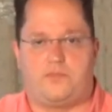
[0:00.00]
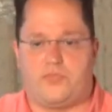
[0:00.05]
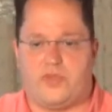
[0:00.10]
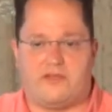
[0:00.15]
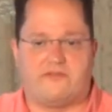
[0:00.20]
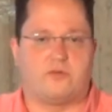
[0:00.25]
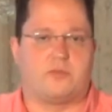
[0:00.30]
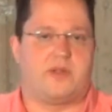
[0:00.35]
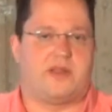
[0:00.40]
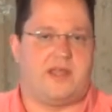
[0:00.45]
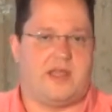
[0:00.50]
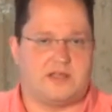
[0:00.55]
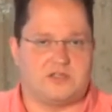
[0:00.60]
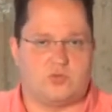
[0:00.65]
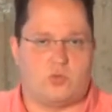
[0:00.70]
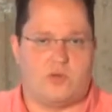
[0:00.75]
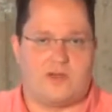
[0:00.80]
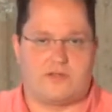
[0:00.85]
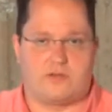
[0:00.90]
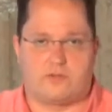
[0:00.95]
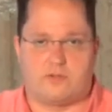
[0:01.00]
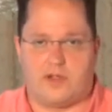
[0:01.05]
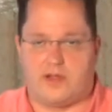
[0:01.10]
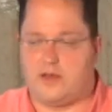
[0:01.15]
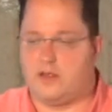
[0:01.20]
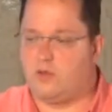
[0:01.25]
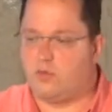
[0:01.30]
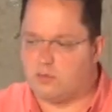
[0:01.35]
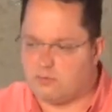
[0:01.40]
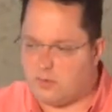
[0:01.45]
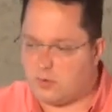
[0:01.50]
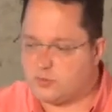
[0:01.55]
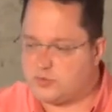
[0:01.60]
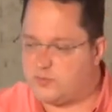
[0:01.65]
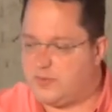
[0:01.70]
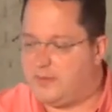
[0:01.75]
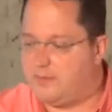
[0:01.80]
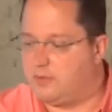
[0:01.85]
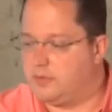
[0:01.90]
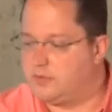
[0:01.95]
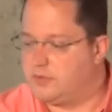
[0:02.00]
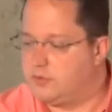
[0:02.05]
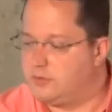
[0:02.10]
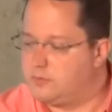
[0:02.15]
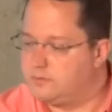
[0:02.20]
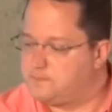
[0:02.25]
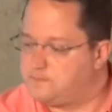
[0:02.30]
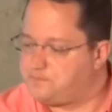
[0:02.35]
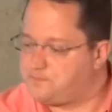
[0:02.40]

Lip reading: Everybody has a weather radio, or most people do.